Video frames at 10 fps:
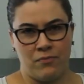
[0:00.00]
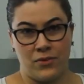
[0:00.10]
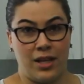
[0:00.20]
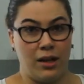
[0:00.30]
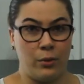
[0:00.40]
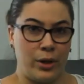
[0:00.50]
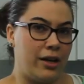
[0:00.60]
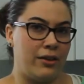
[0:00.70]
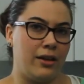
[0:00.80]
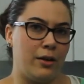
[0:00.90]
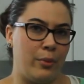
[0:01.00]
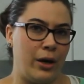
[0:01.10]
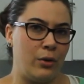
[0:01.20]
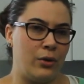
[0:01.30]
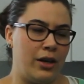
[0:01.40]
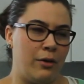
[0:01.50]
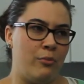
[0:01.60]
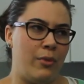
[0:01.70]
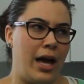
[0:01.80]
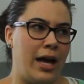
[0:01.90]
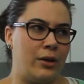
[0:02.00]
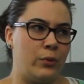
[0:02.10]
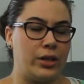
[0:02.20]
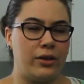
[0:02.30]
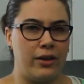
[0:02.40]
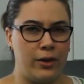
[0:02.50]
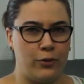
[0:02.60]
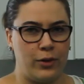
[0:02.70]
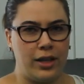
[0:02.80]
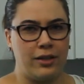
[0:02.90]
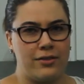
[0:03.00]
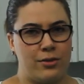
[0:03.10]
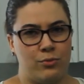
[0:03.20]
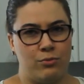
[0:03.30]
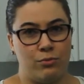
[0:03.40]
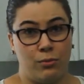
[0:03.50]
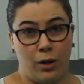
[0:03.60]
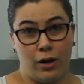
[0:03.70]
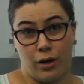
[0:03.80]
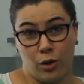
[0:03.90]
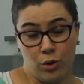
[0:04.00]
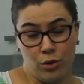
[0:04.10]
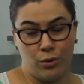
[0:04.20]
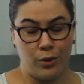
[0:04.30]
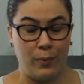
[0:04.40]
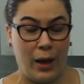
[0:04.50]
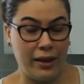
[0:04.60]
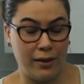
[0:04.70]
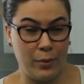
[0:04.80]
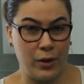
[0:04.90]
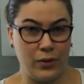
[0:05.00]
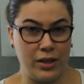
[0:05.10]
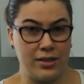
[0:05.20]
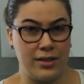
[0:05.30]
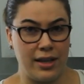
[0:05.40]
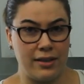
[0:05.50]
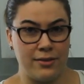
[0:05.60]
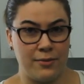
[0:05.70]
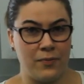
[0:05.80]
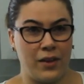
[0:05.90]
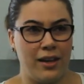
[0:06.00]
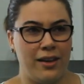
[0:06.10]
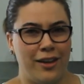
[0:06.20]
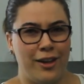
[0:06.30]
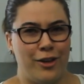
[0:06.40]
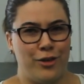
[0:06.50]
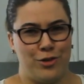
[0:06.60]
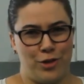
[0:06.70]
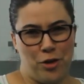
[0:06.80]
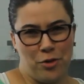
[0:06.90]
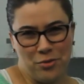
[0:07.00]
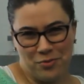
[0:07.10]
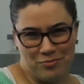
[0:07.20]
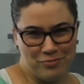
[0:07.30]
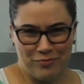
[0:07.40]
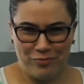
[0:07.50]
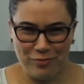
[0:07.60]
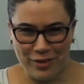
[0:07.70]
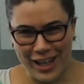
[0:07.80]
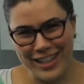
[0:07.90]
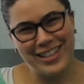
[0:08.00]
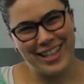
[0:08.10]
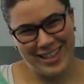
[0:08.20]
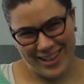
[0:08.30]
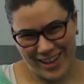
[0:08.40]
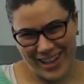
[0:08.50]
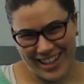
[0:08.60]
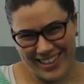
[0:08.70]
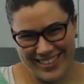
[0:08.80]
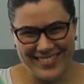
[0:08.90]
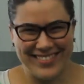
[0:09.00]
tell what I think about them and what kind of things are good or bad about these things. So let's get started.